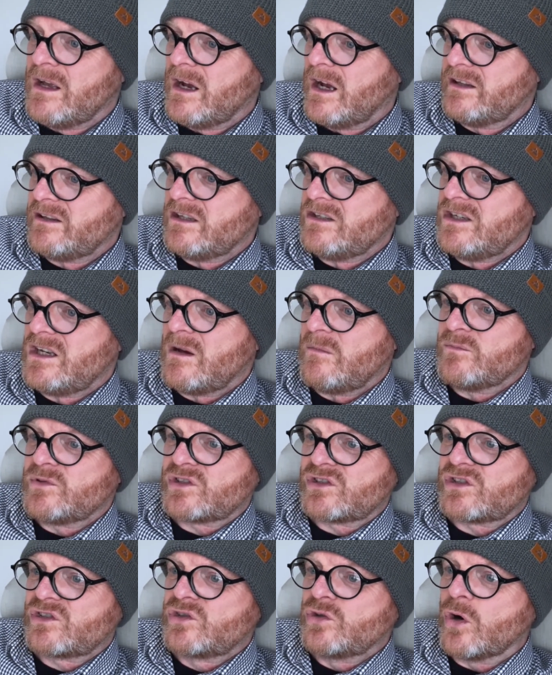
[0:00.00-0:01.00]
and then you're
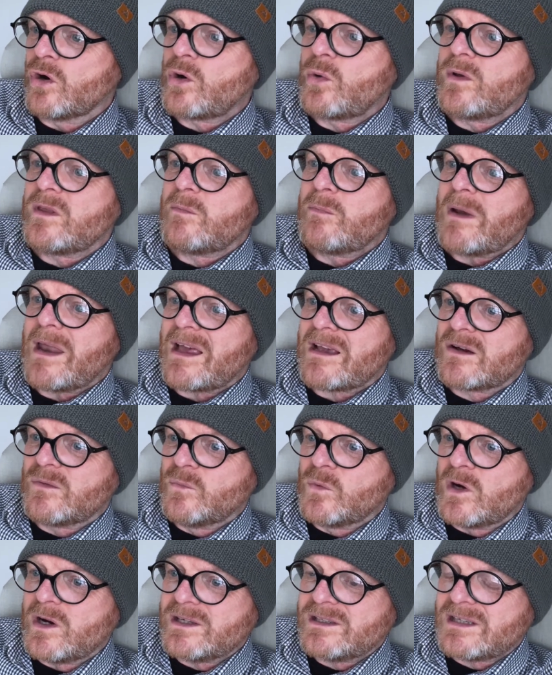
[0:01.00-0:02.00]
stuck with black and
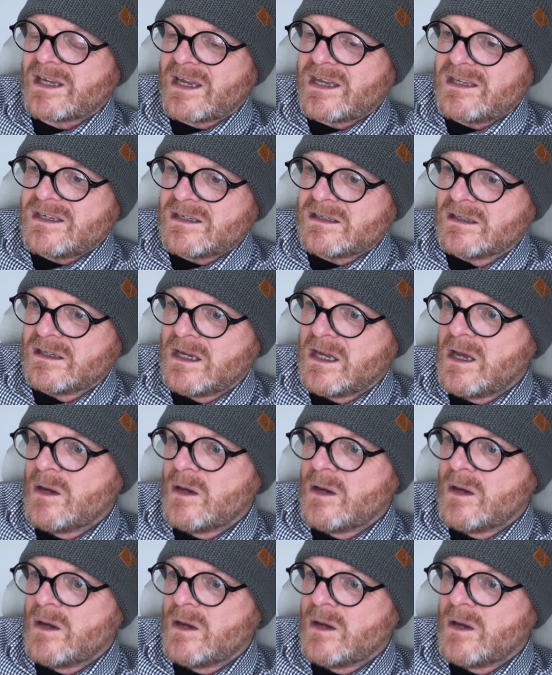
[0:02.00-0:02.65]
white, are you?